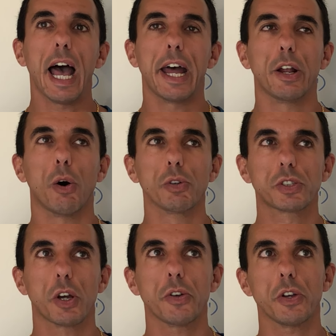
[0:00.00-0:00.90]
and
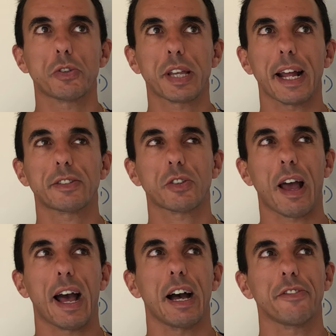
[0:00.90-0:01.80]
also you tend to
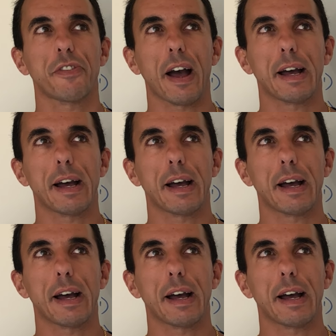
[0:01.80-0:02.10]
have